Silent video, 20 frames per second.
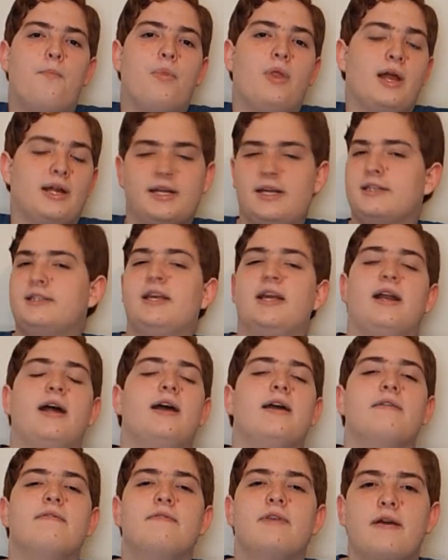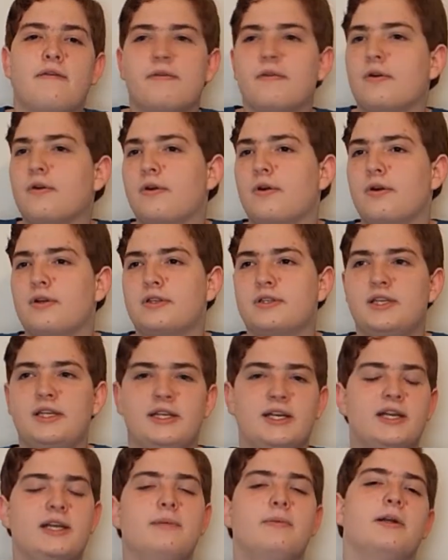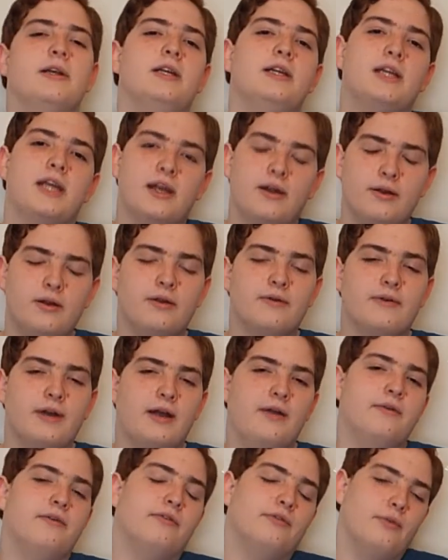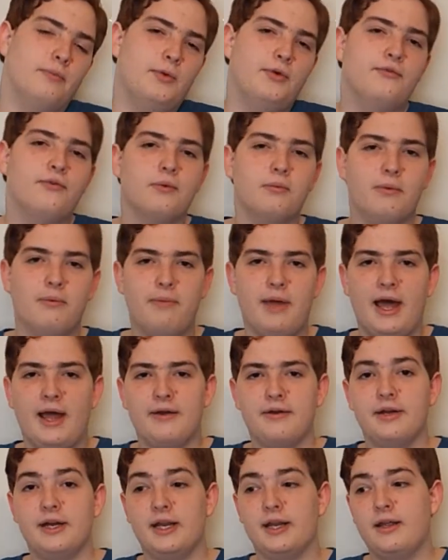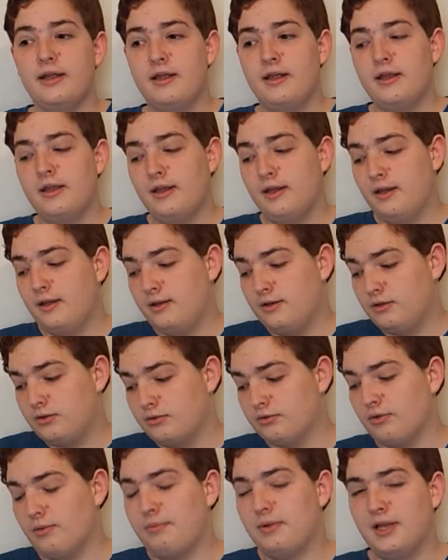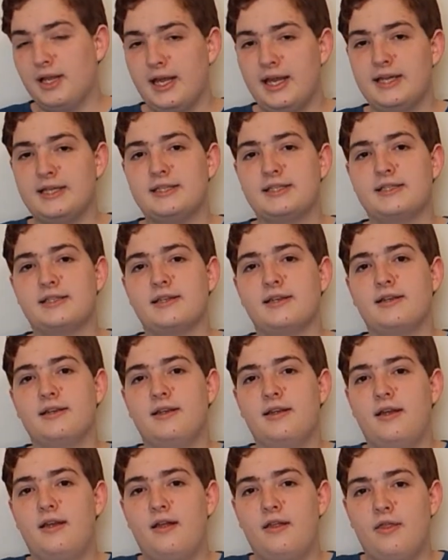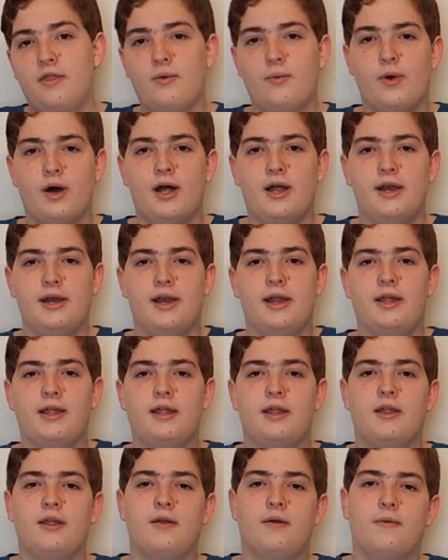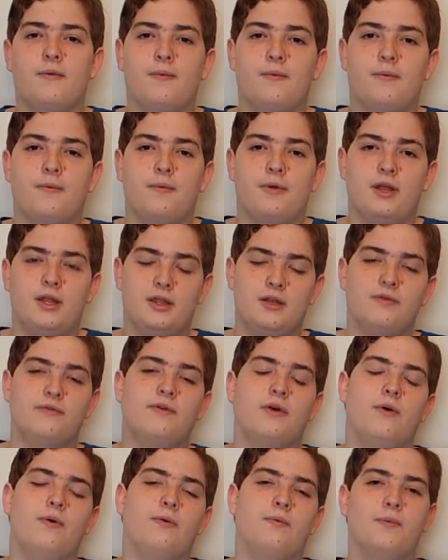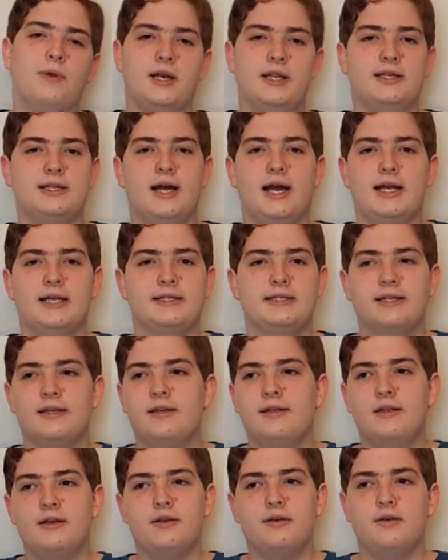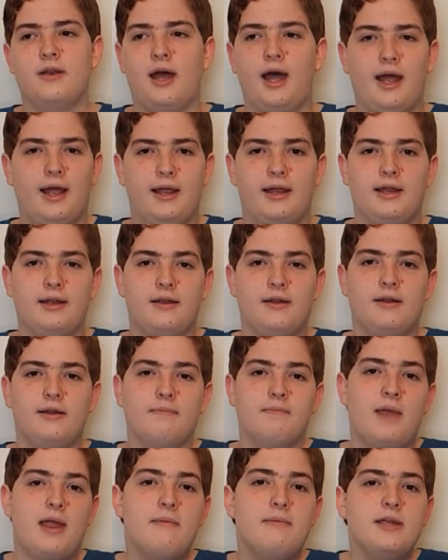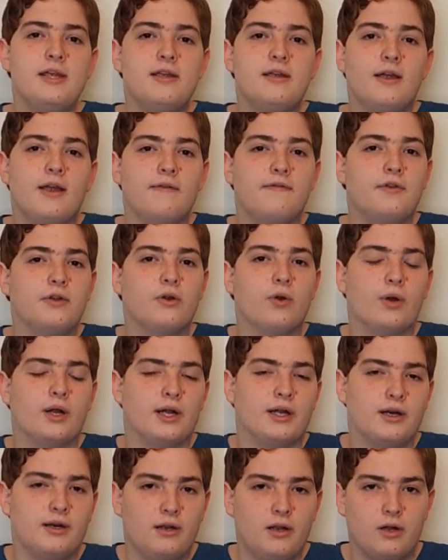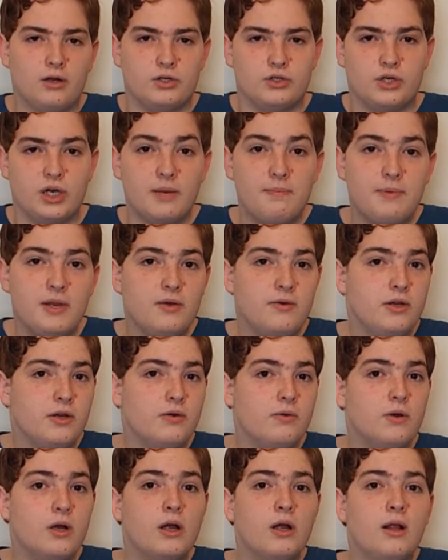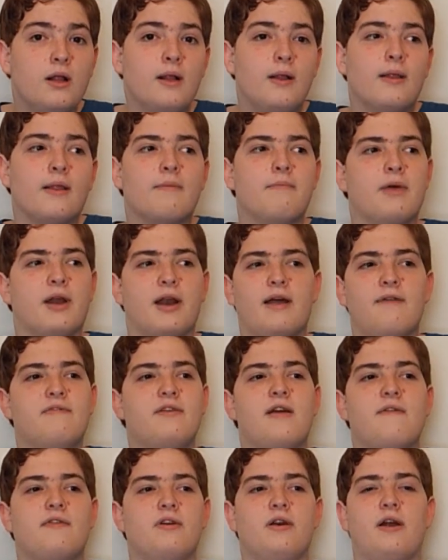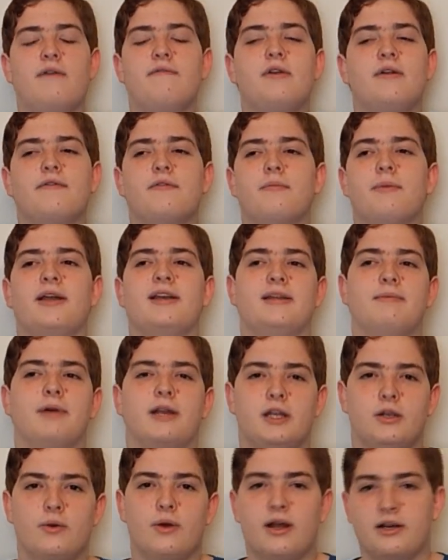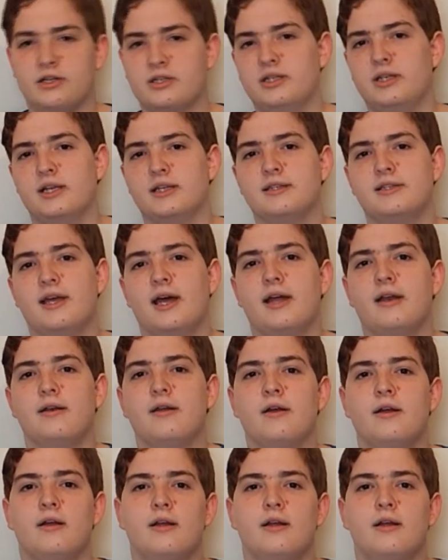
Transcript: Like I said, I have never seen anybody carry around a removable battery to replace the one in their phone when it dies. Maybe if you're going on a long trip you do, but I've never met anybody who actually does that.